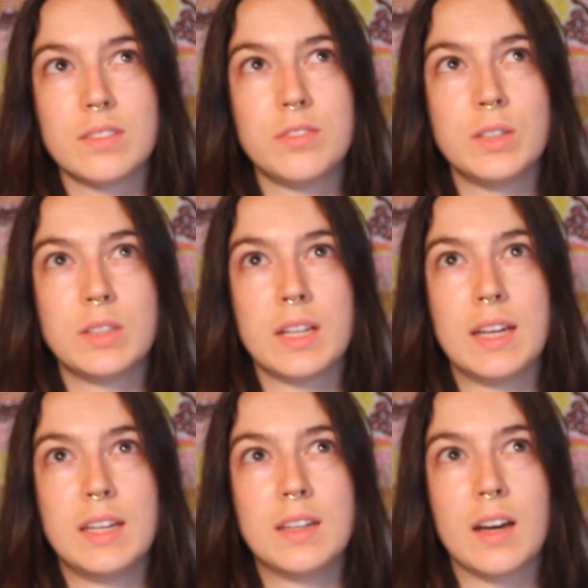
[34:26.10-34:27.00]
feel
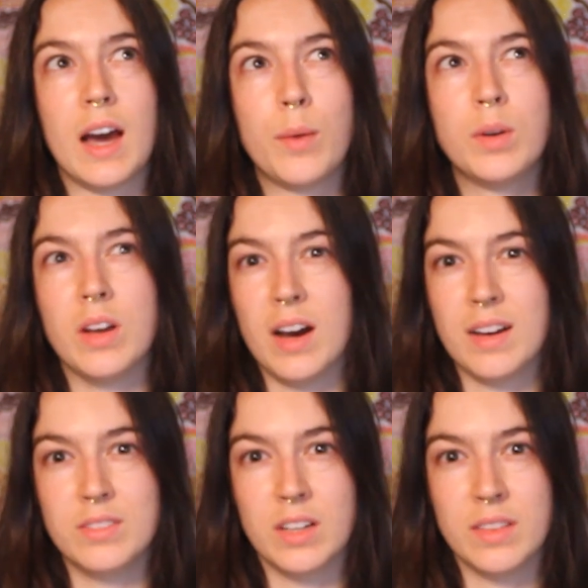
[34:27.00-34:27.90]
like I would not
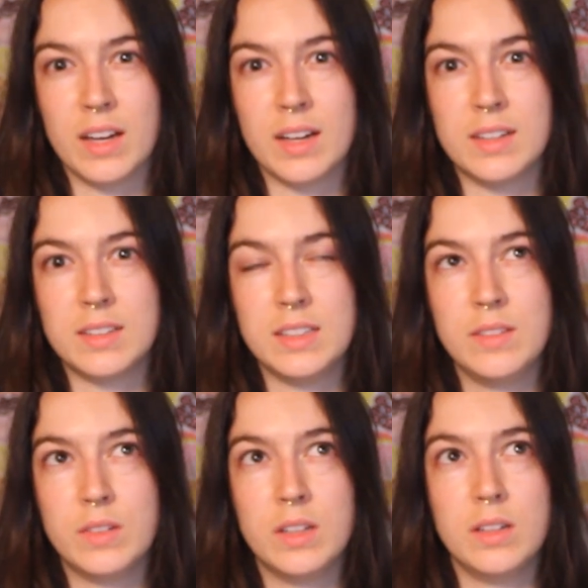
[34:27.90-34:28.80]
have done that,
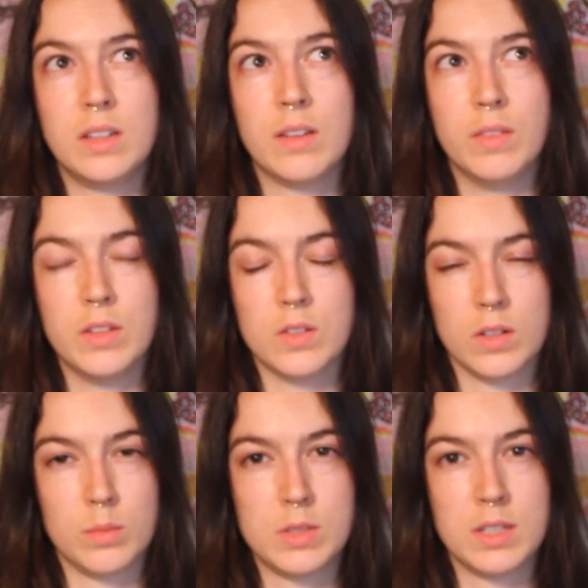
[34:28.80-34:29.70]
even given the
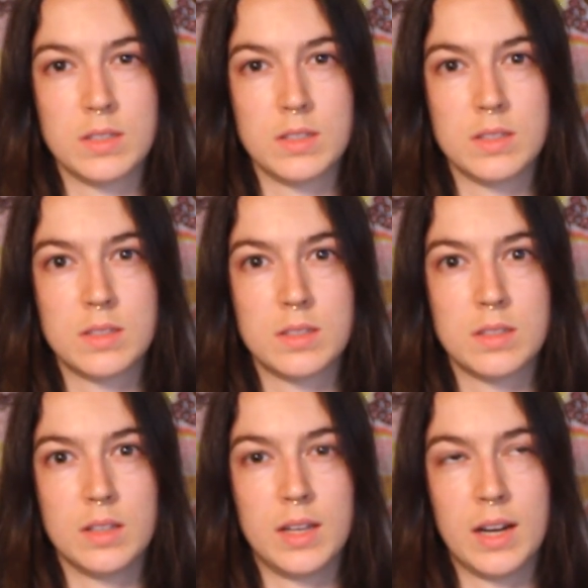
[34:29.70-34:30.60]
circumstances.
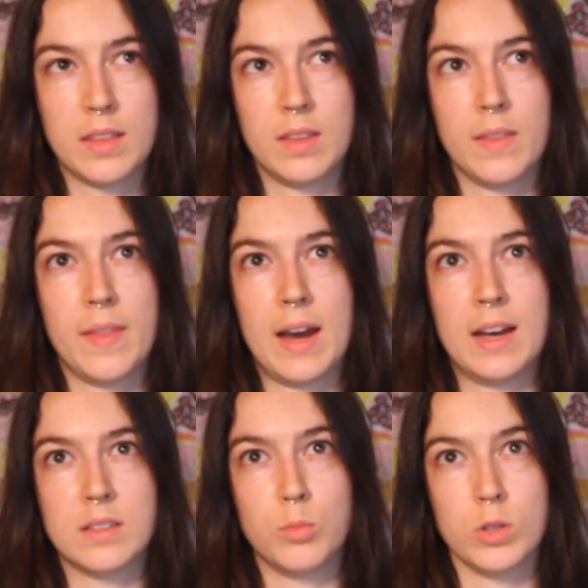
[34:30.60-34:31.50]
And I think that that
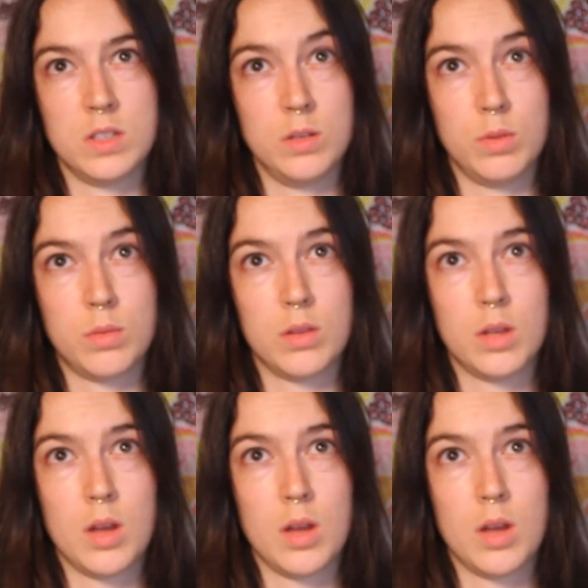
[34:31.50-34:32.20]
has more to do with